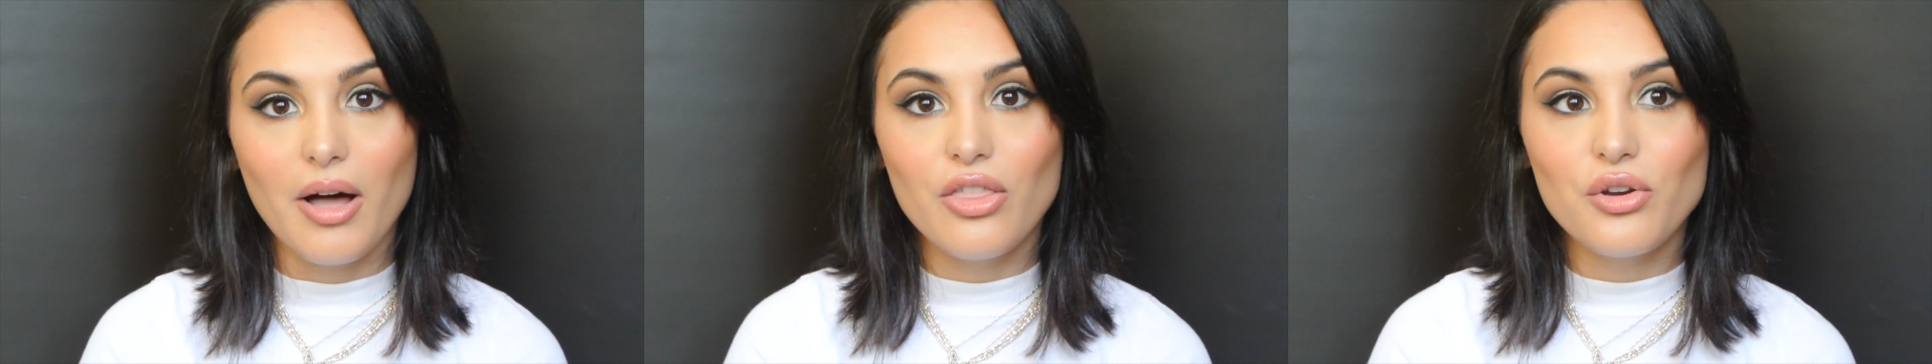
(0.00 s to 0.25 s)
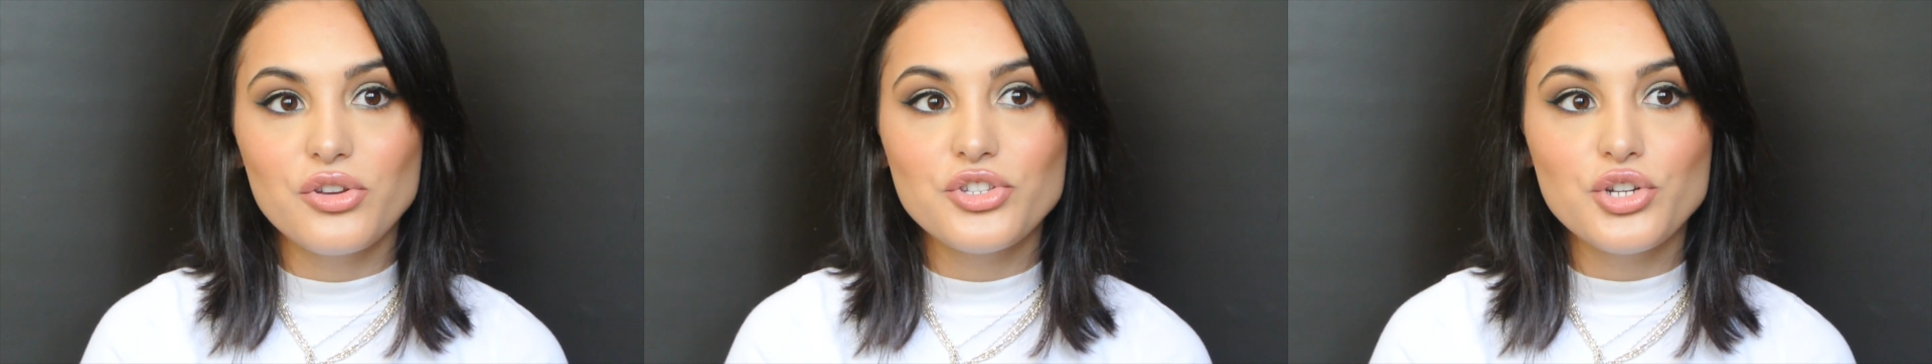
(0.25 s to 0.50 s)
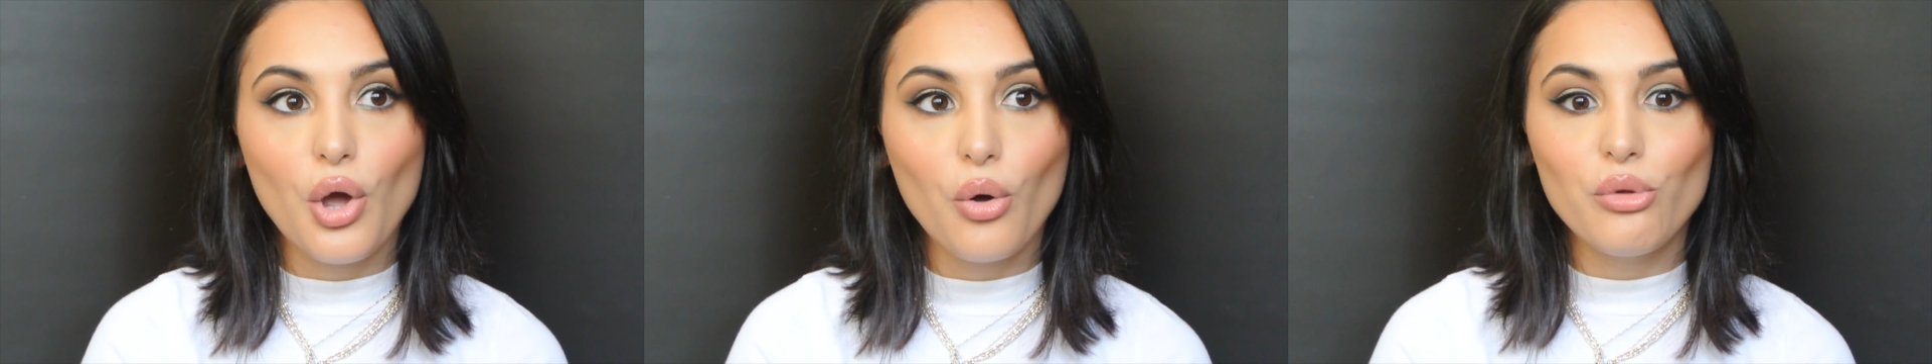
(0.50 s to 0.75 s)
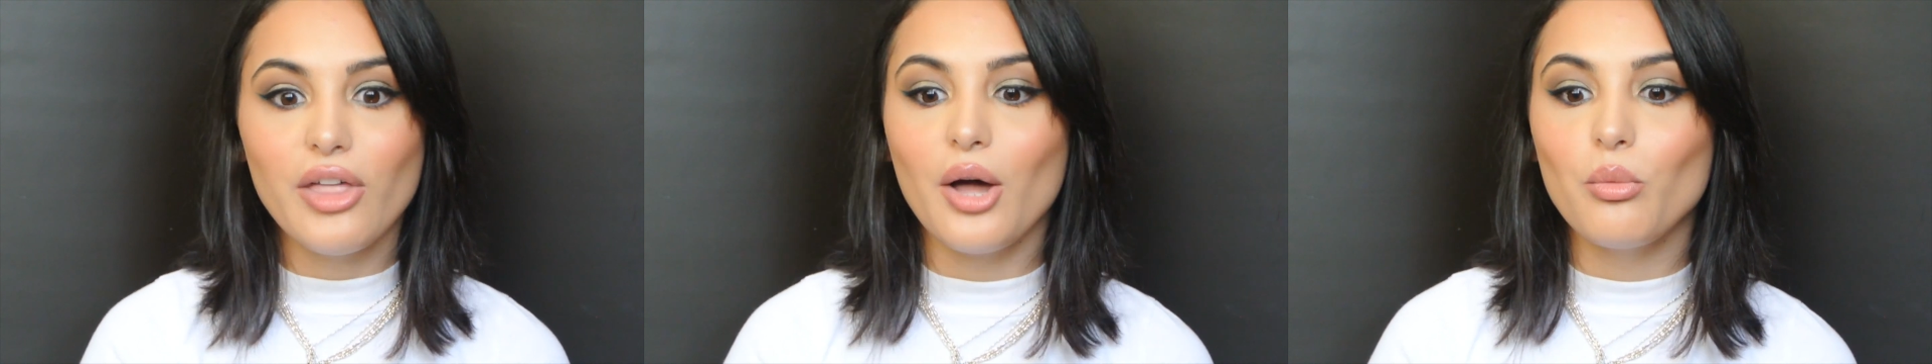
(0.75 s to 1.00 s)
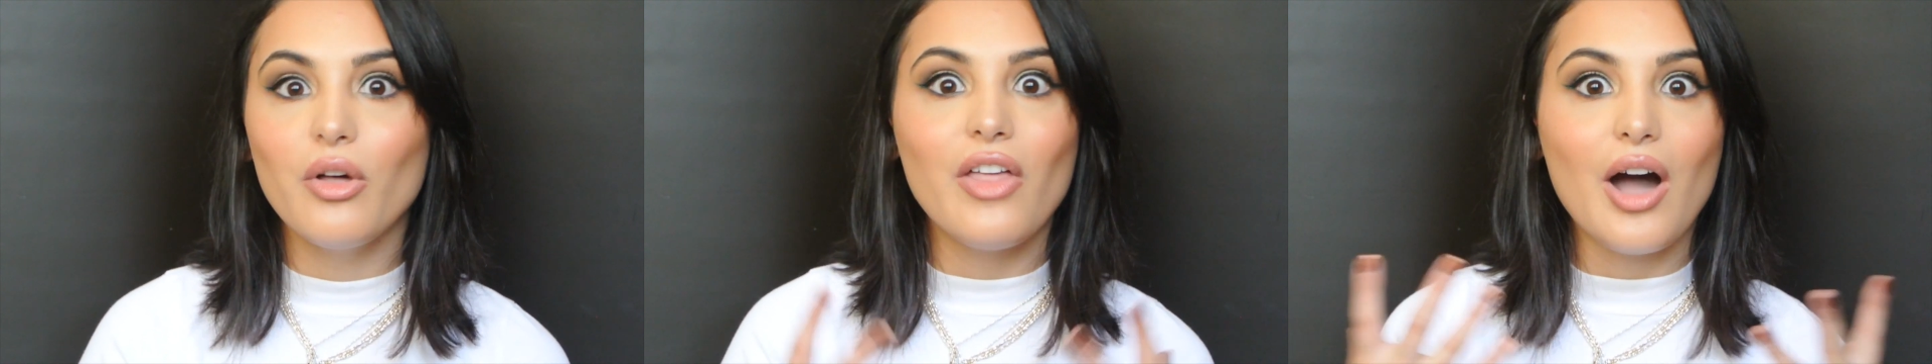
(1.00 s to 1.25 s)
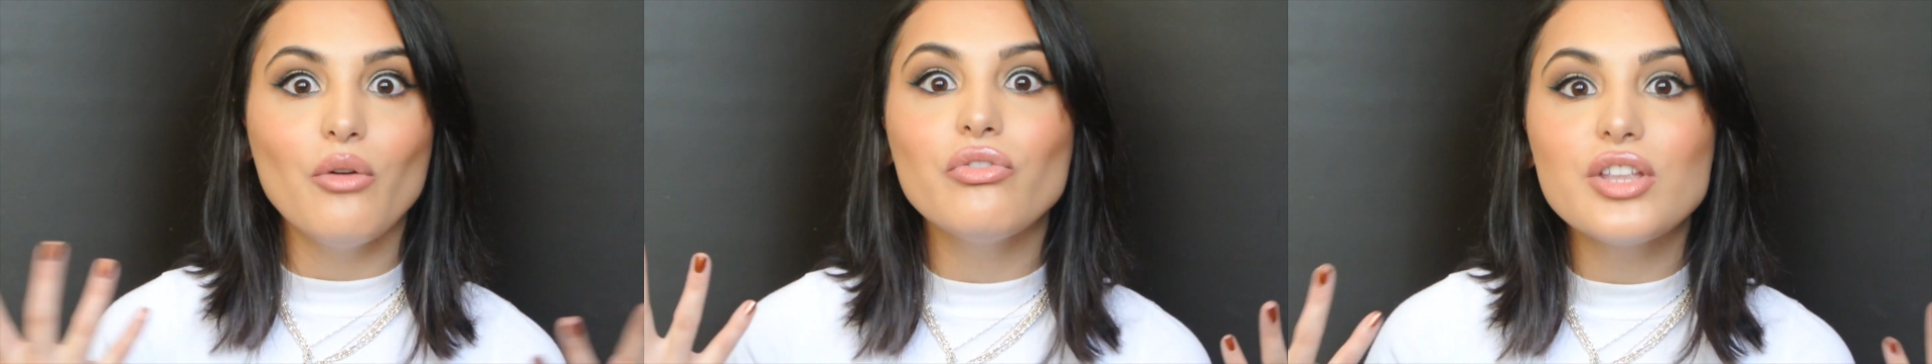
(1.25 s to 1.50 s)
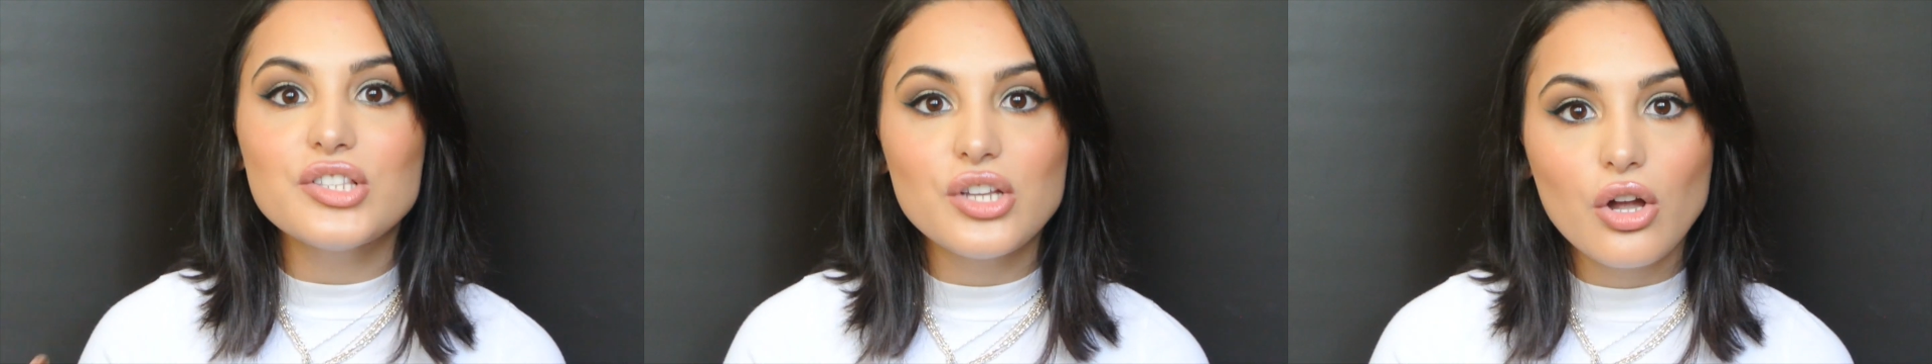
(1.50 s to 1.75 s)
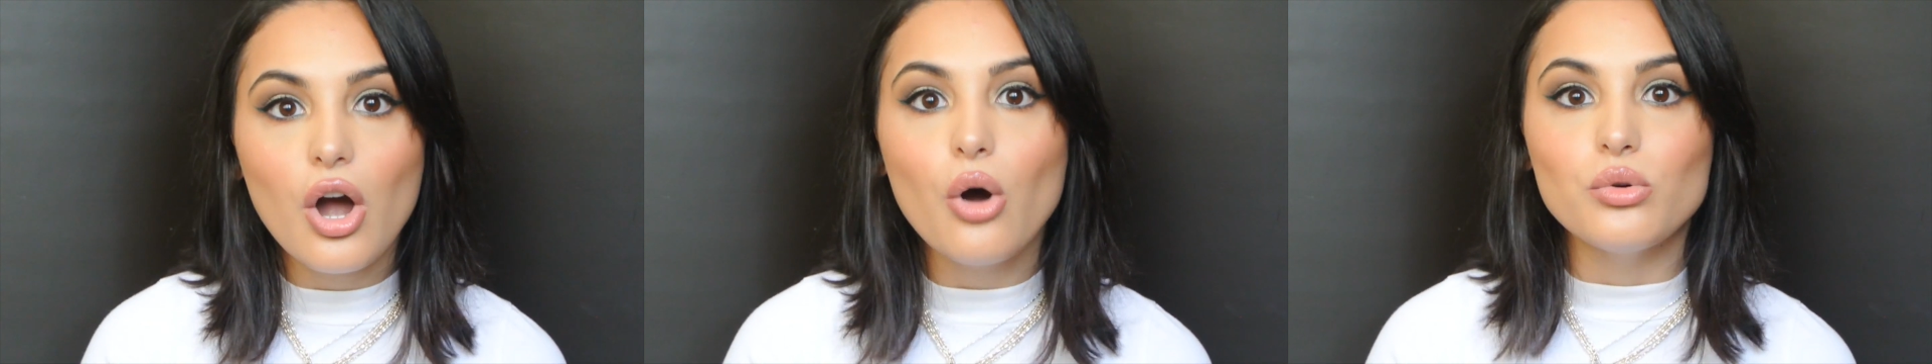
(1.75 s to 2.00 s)
Others know that without this
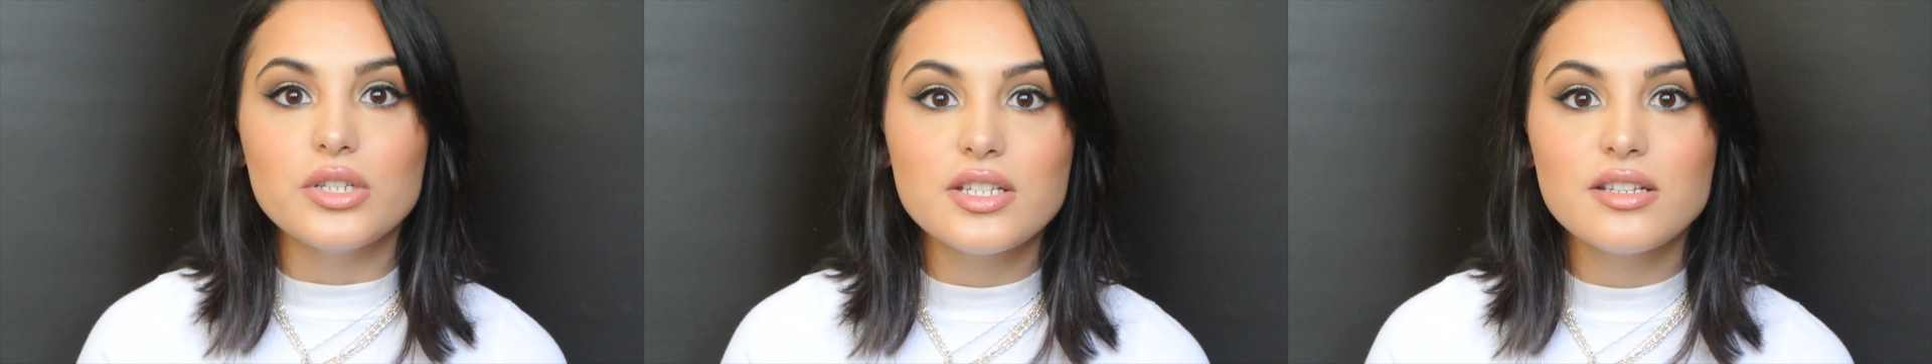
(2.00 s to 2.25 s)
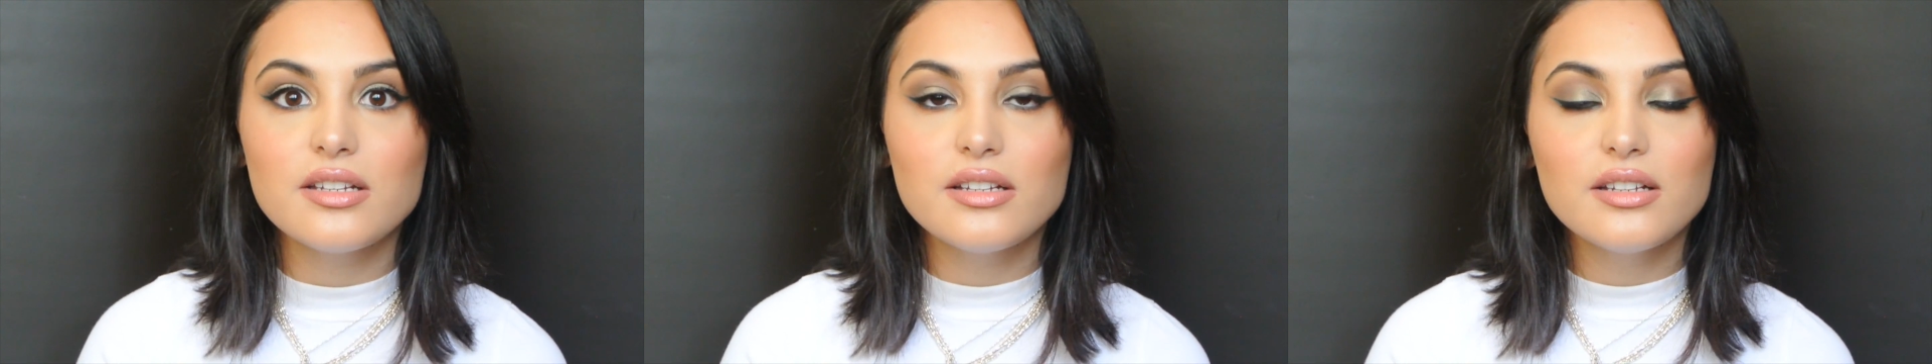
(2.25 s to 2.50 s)
goat,